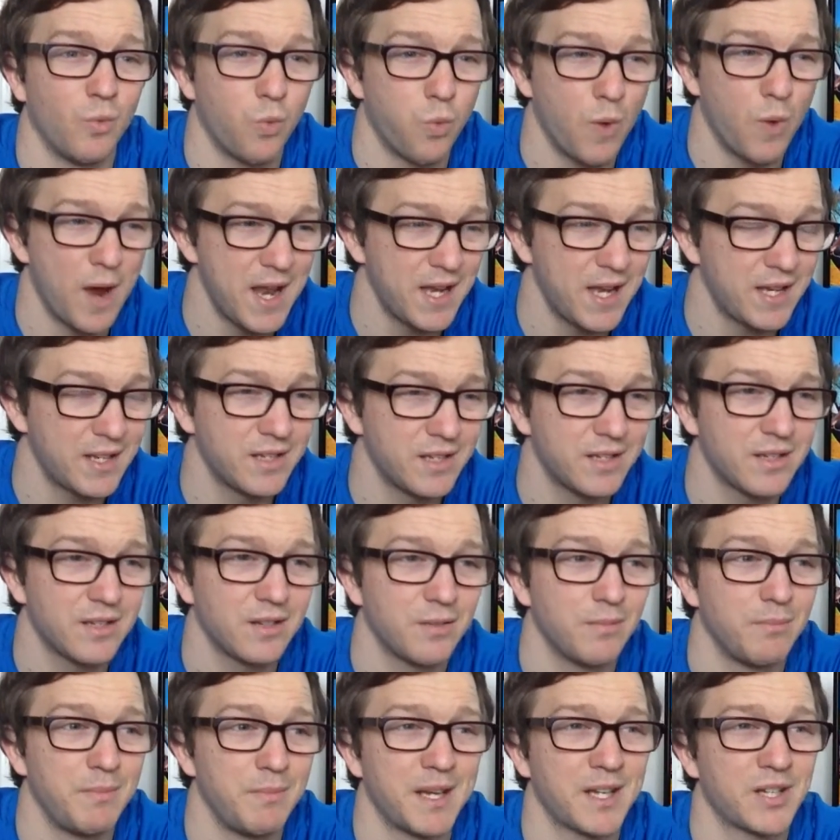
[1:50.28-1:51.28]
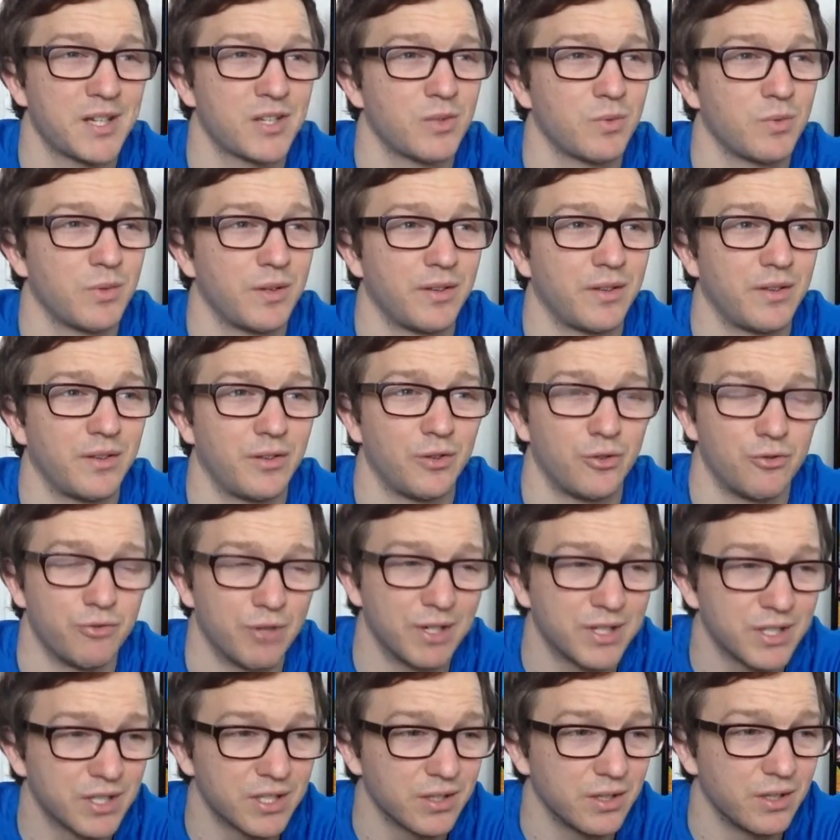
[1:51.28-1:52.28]
wind mixed with
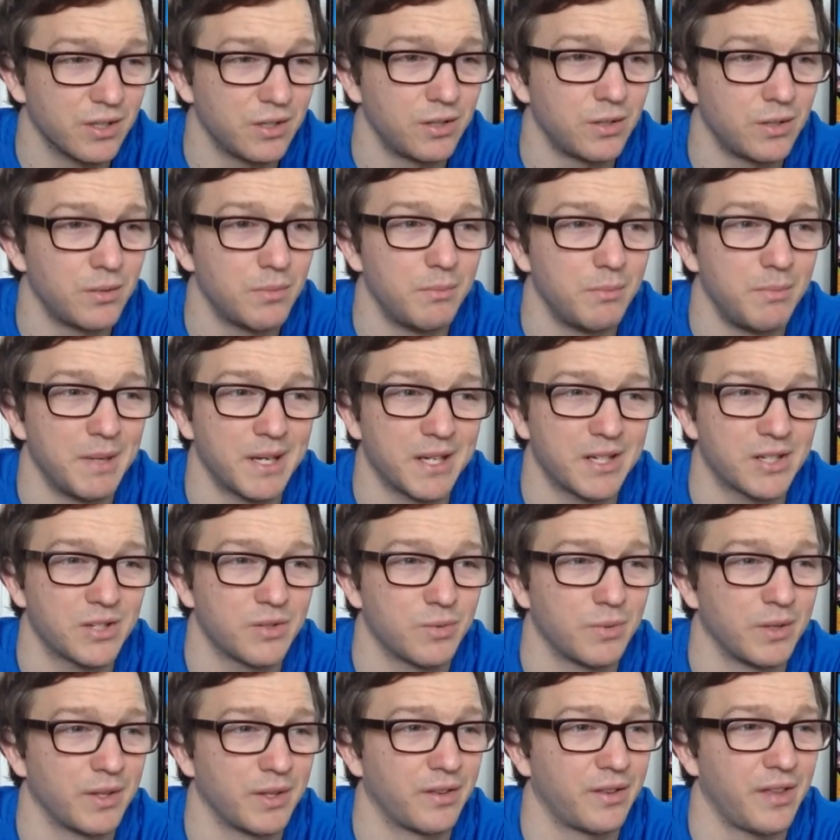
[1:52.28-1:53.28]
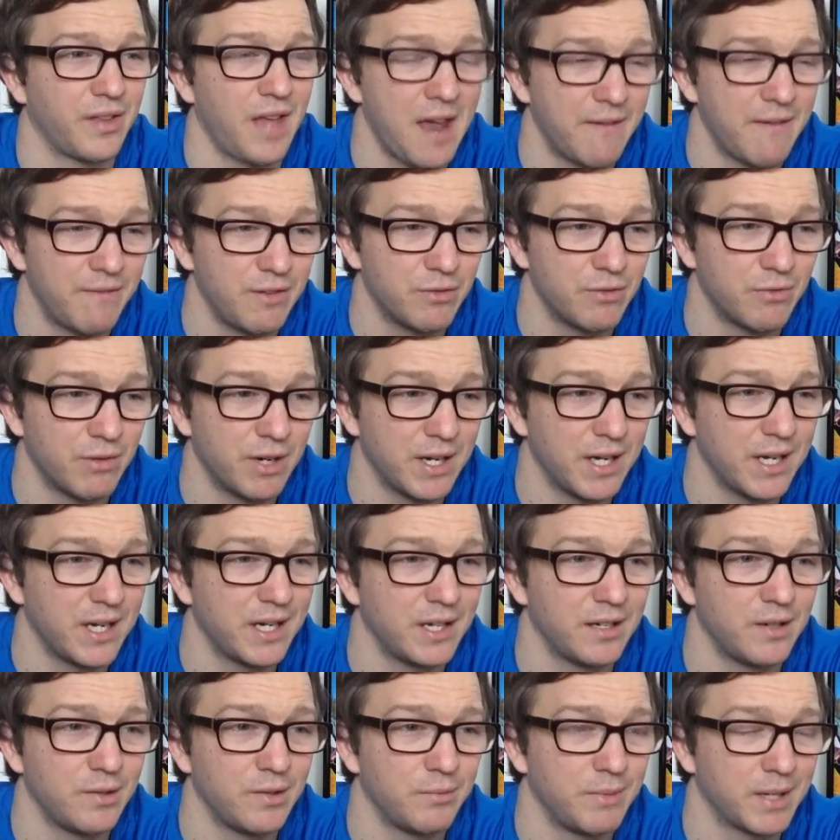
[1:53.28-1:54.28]
drizzle, mixed with heavy
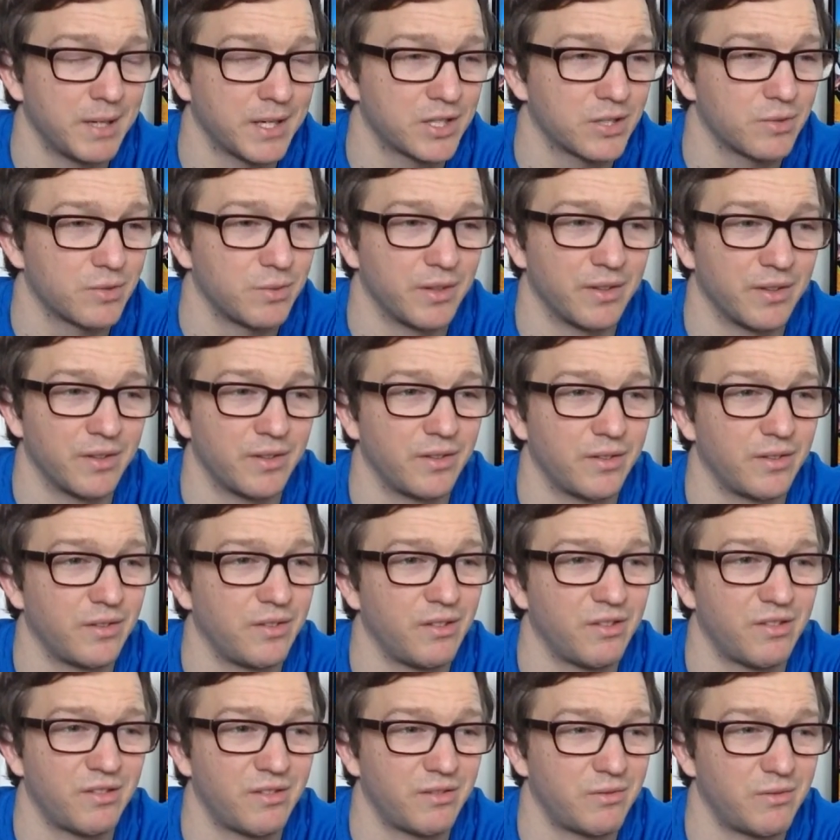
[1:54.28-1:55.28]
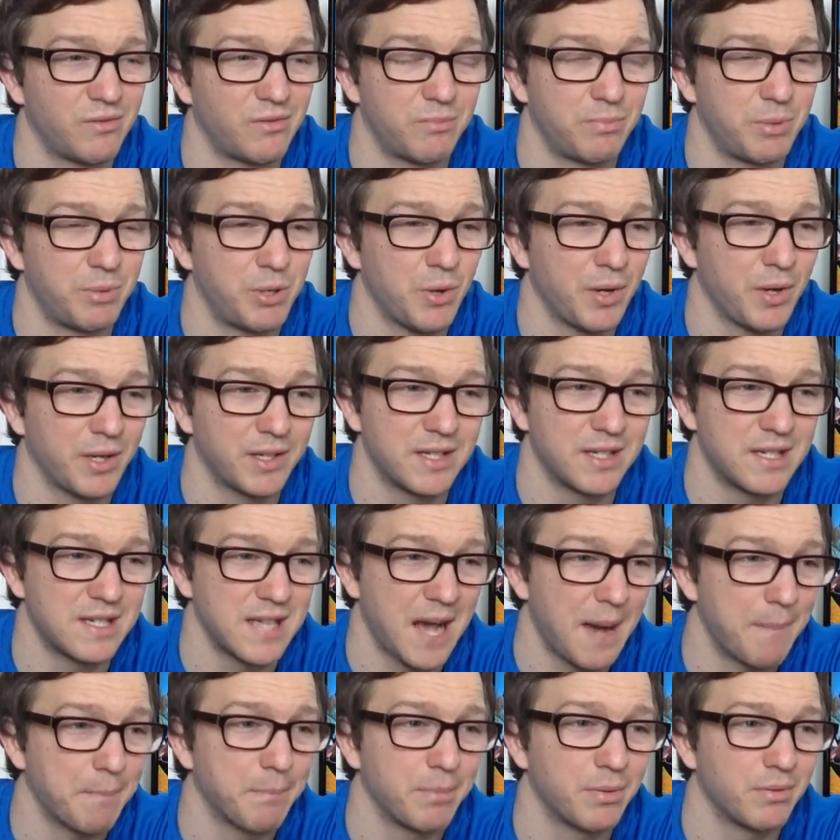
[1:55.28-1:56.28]
rain, mixed with just pure
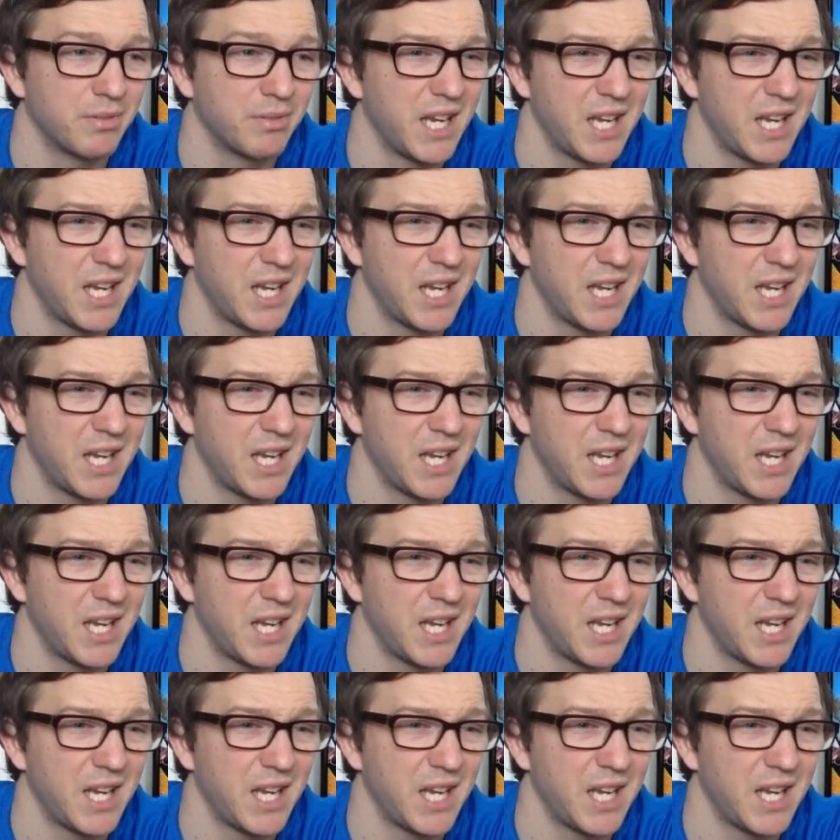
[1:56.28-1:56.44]
damp.